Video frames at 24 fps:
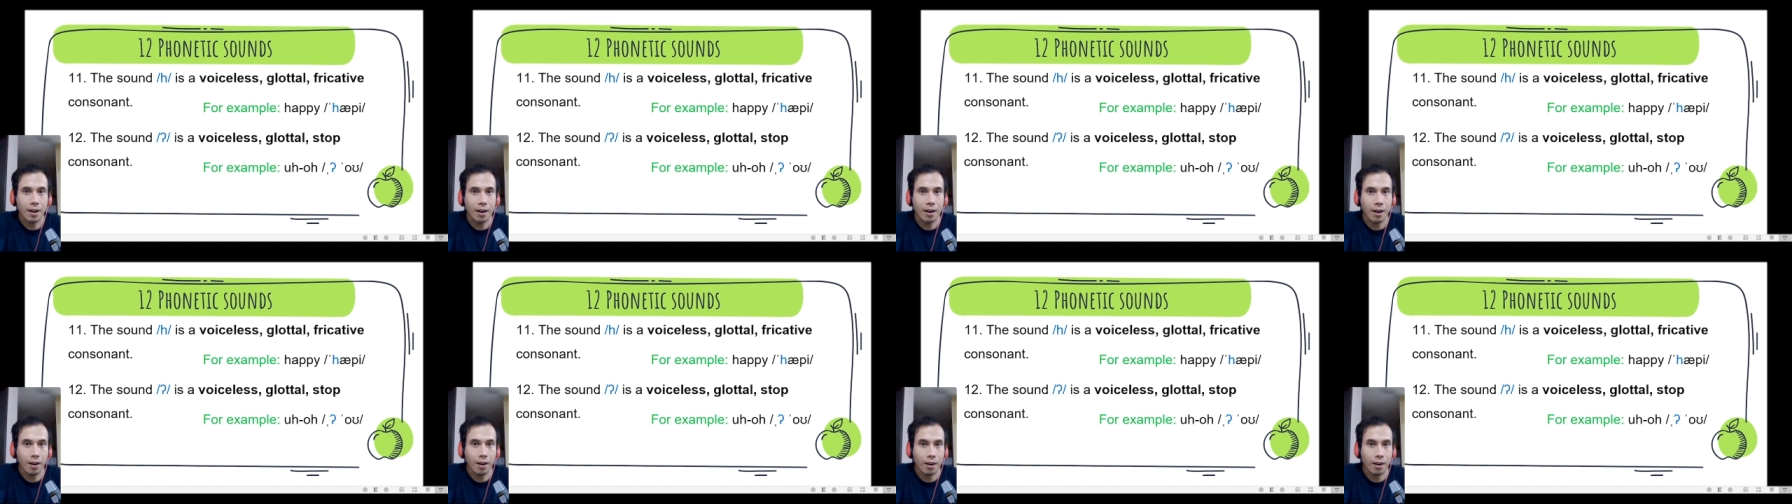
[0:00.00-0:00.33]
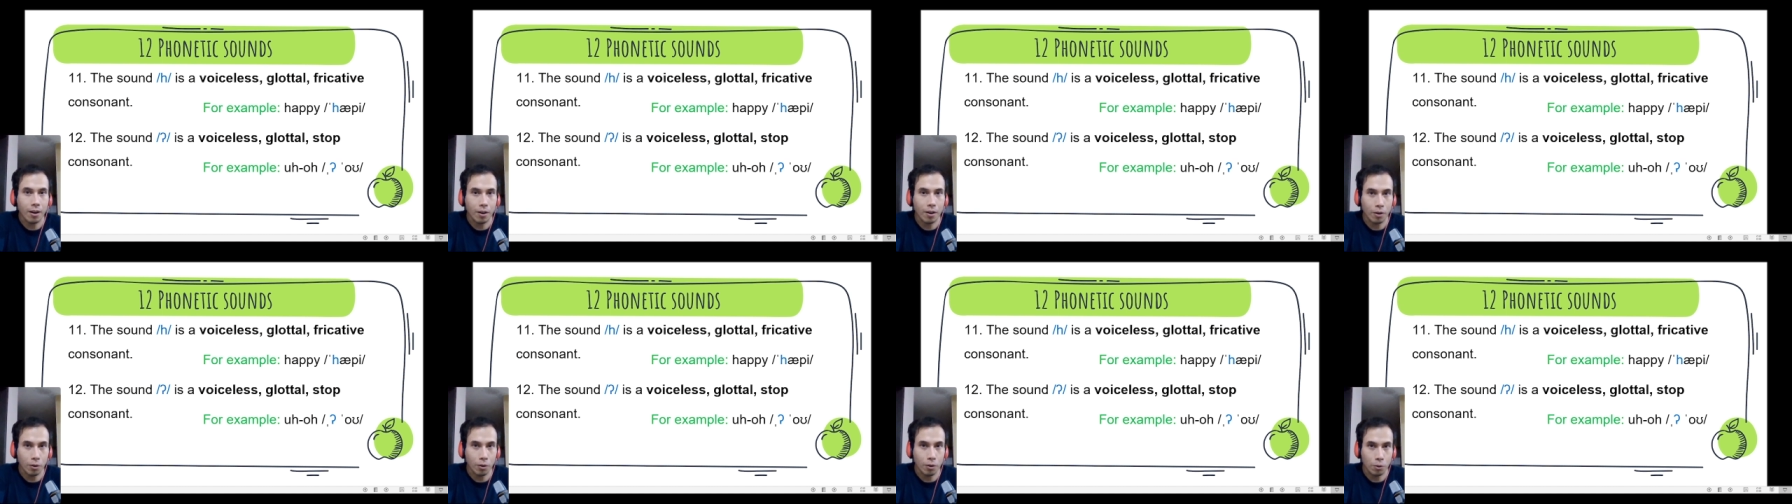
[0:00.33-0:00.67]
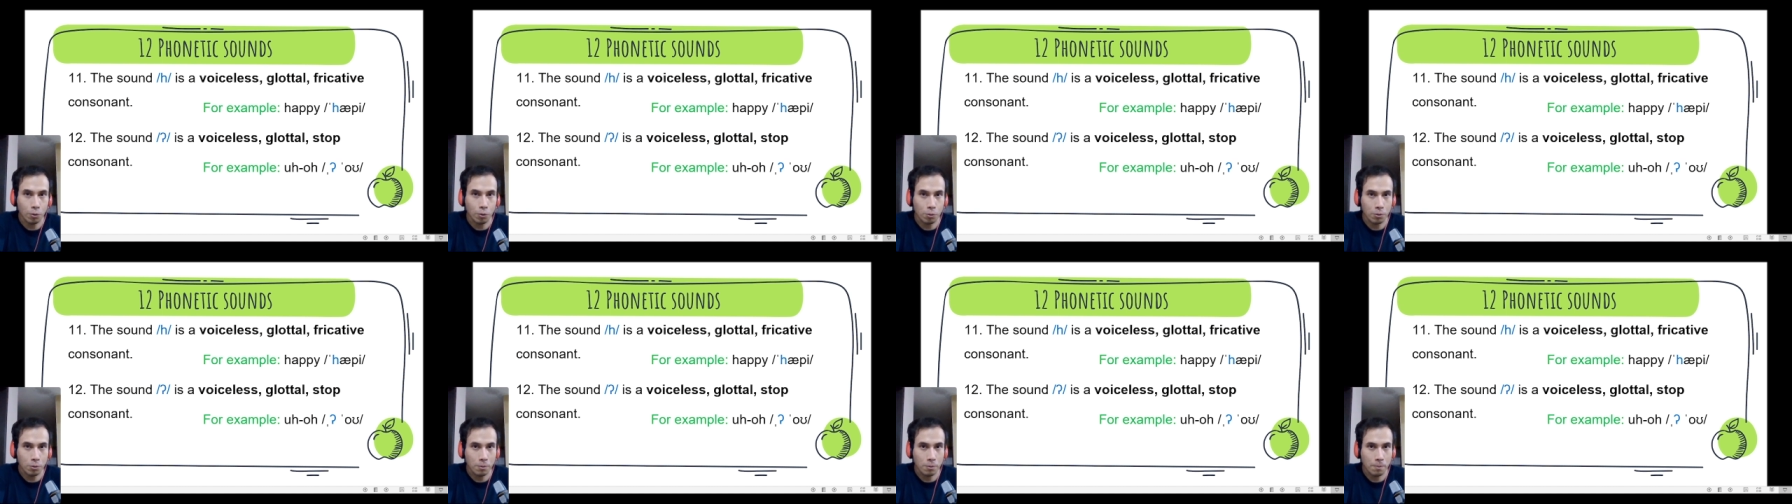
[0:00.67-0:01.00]

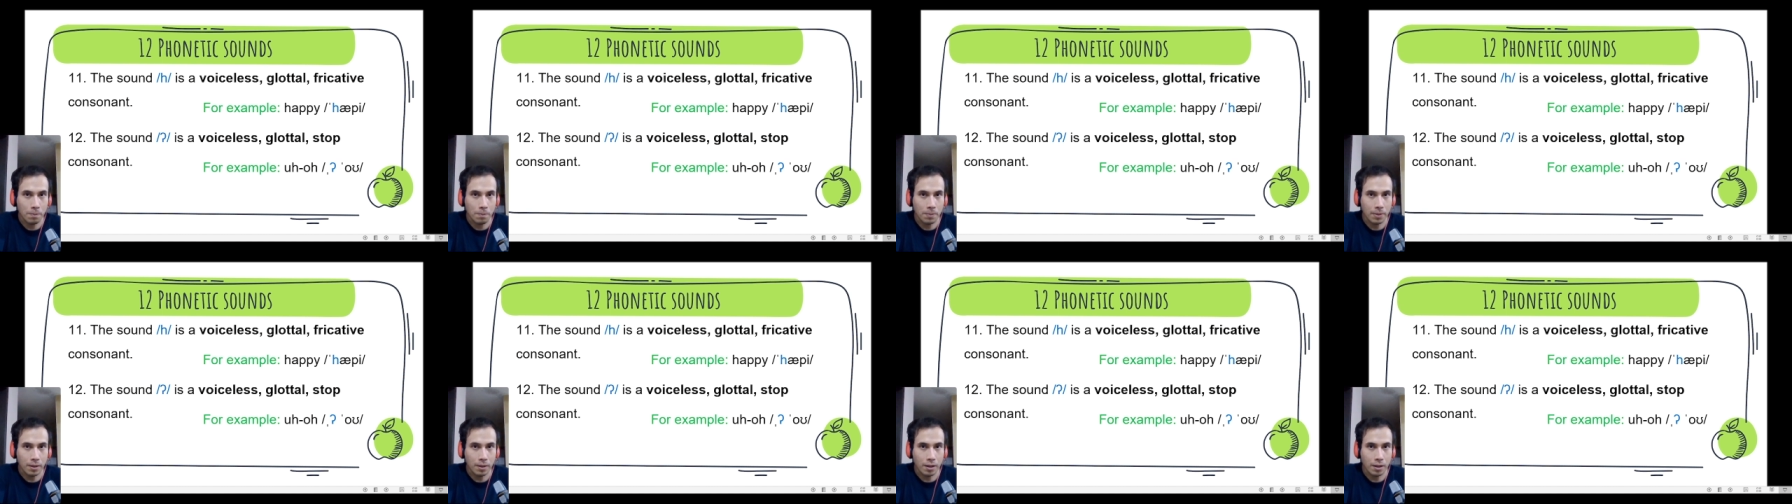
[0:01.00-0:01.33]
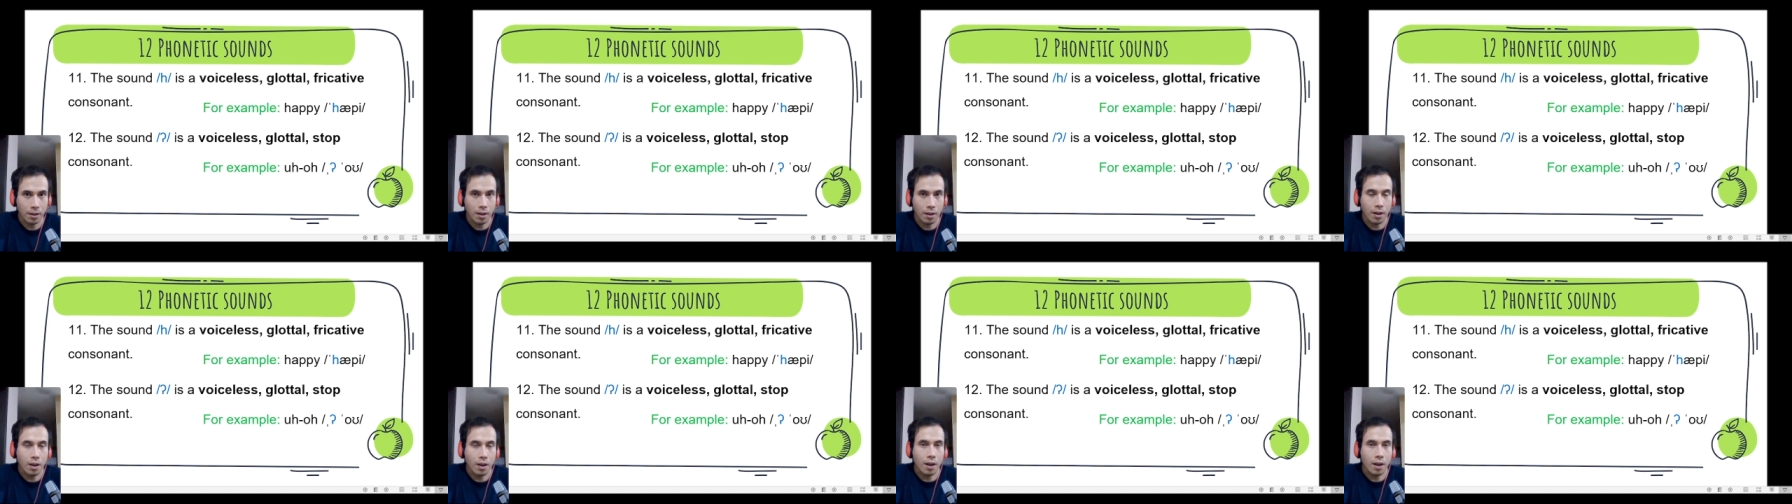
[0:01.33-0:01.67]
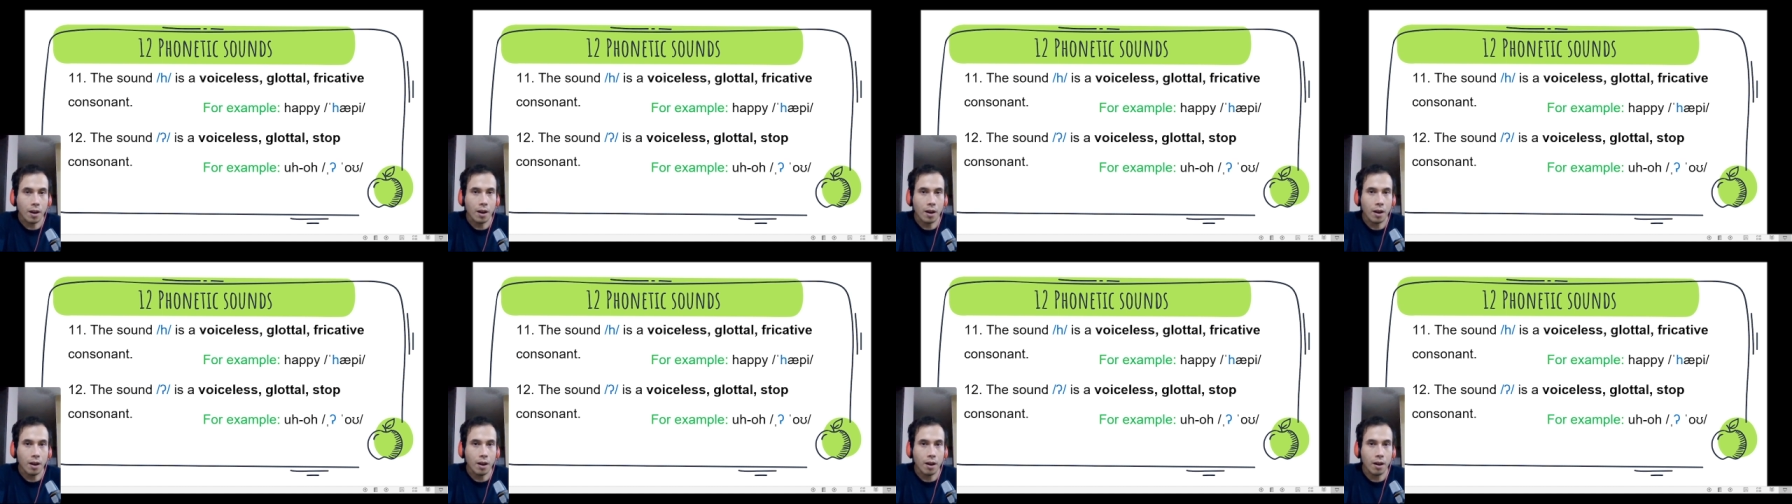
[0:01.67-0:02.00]
uh-oh,
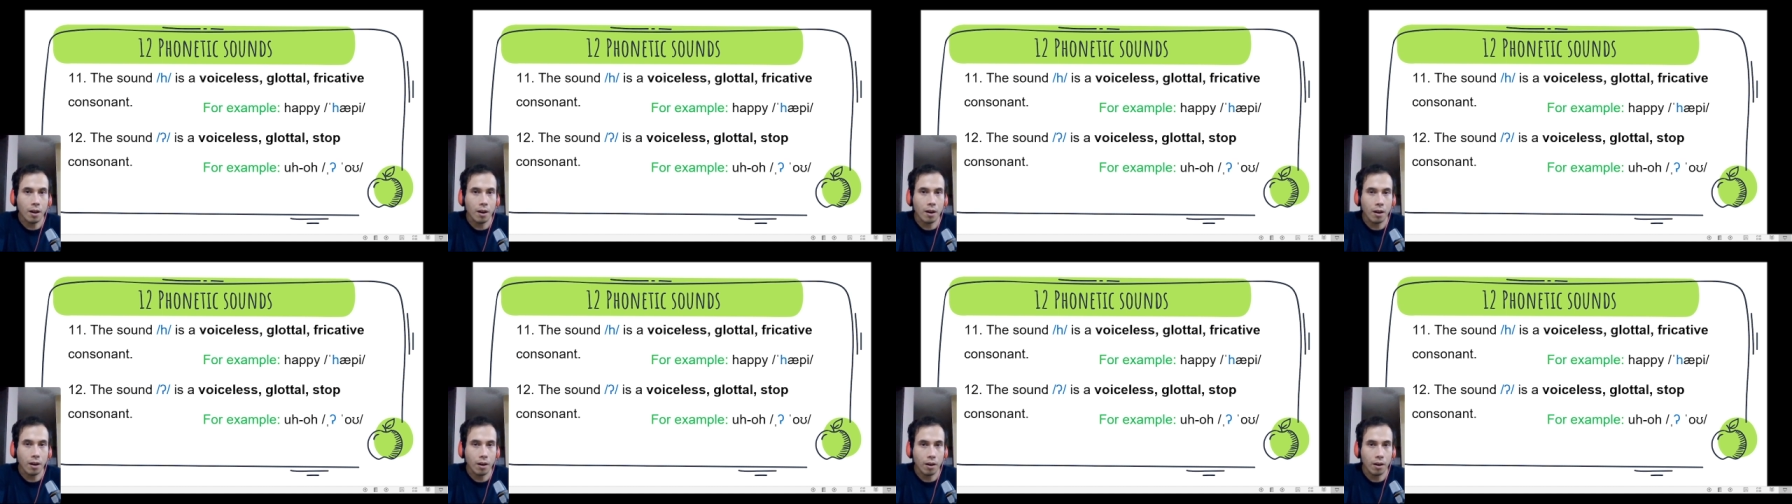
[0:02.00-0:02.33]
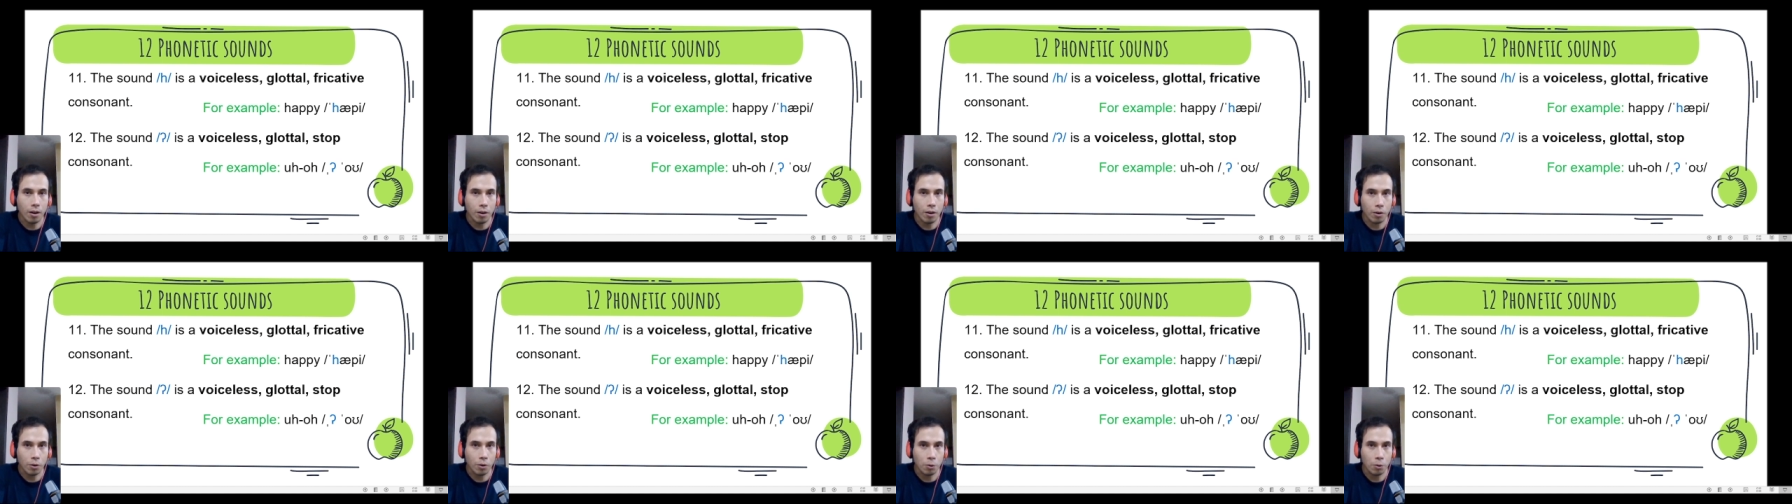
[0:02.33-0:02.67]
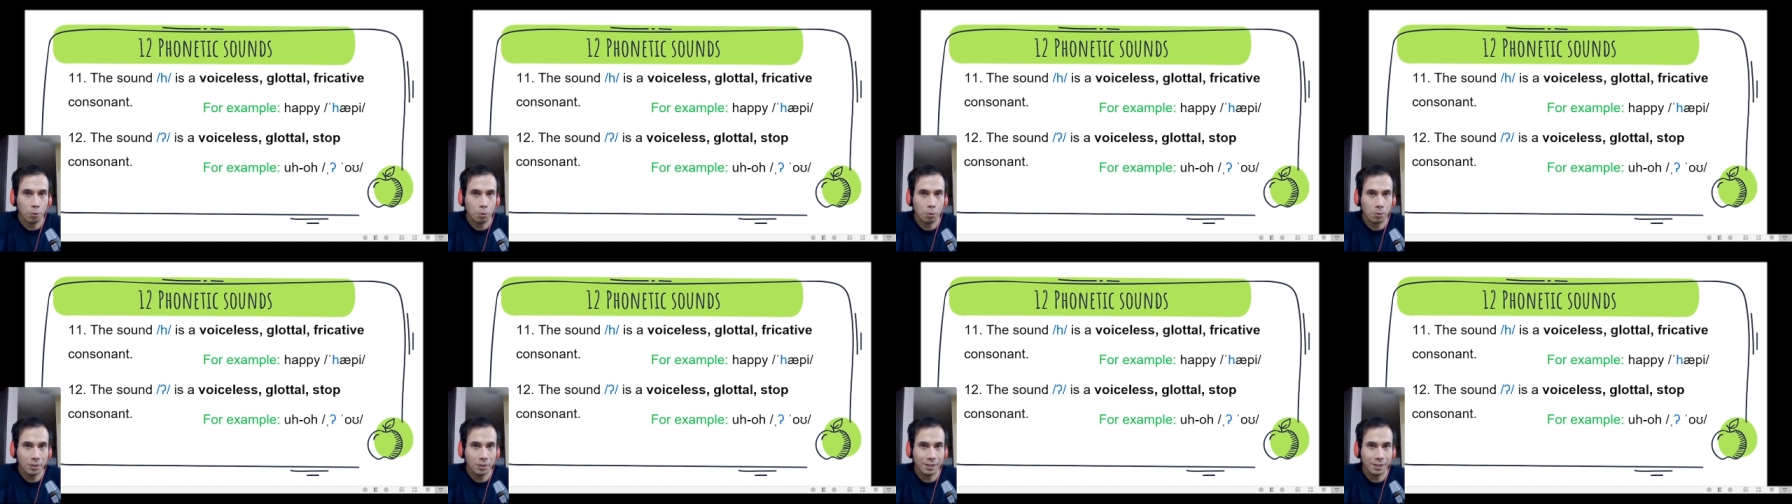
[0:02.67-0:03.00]

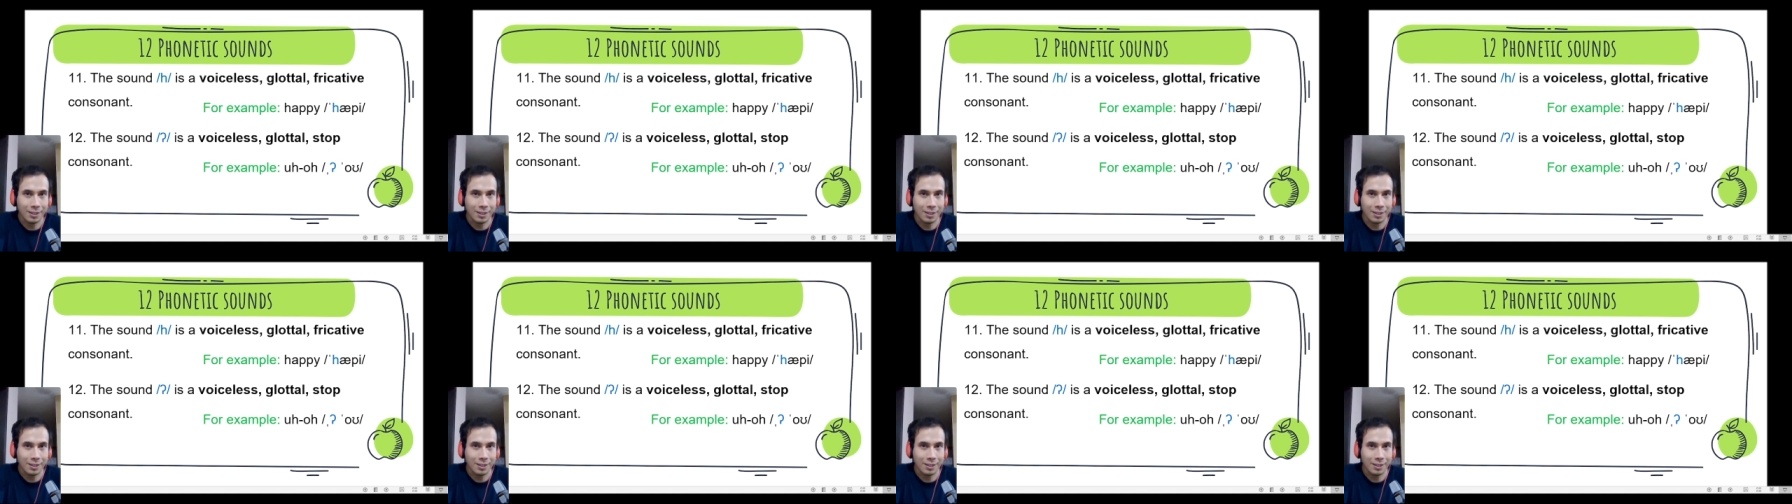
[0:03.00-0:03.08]
uh-oh,